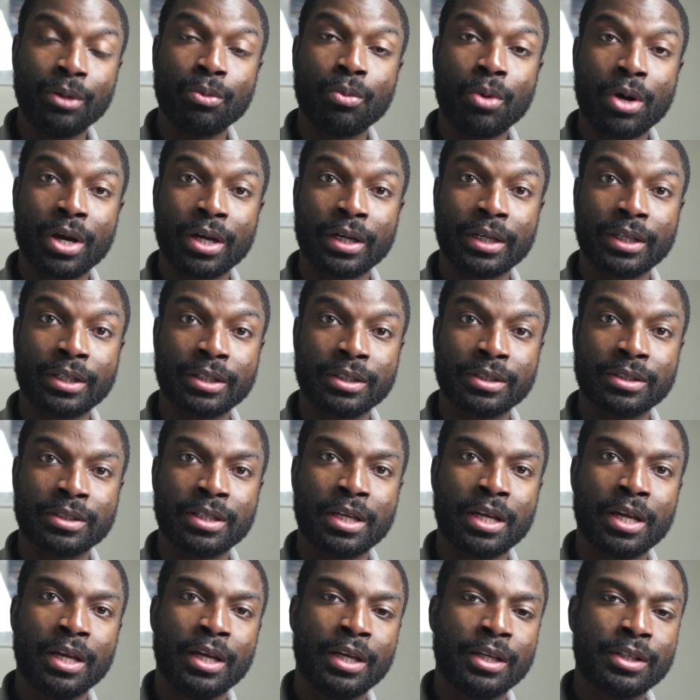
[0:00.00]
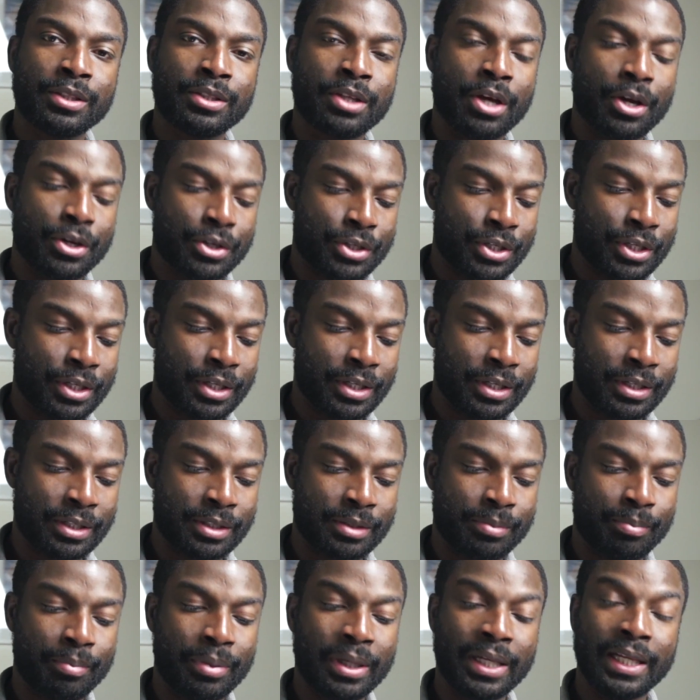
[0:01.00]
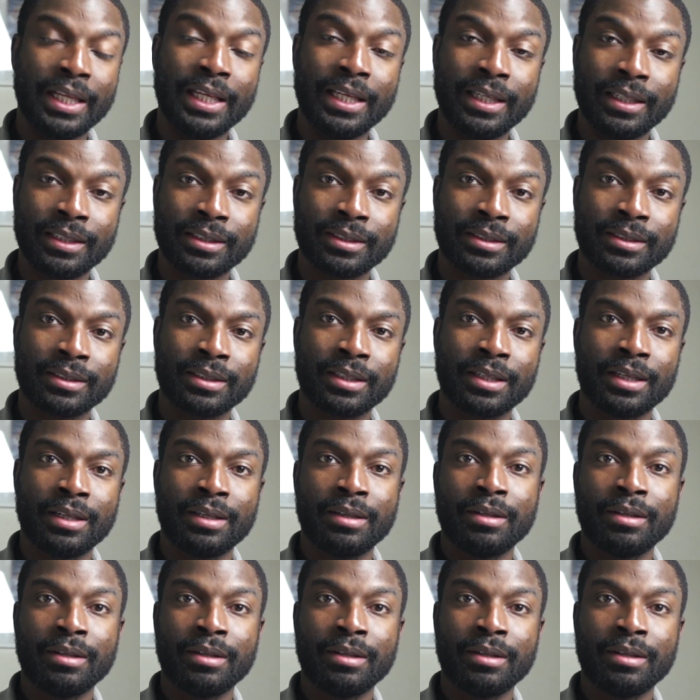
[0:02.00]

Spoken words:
workers such as police,